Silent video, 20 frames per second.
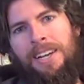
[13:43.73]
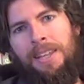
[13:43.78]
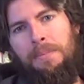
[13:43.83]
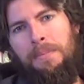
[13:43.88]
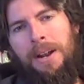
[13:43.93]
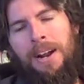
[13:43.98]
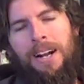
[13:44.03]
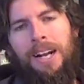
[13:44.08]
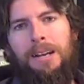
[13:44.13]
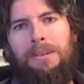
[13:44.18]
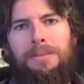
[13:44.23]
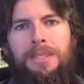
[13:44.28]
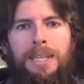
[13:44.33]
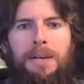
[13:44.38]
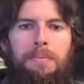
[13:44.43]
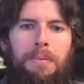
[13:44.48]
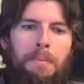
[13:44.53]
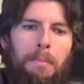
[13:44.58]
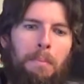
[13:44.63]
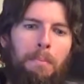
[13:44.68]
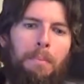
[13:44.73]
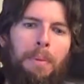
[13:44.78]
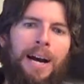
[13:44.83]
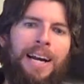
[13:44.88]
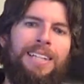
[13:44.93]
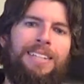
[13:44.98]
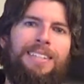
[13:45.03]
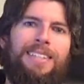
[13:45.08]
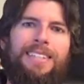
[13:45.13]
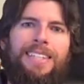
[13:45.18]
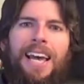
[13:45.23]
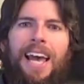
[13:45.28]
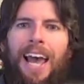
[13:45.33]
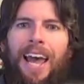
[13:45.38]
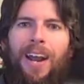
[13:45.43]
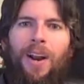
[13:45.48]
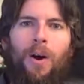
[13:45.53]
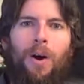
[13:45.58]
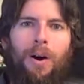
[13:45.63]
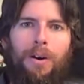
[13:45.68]
and the bear comes up and bites his
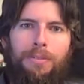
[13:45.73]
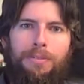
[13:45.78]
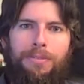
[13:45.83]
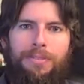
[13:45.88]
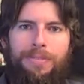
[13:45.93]
head off.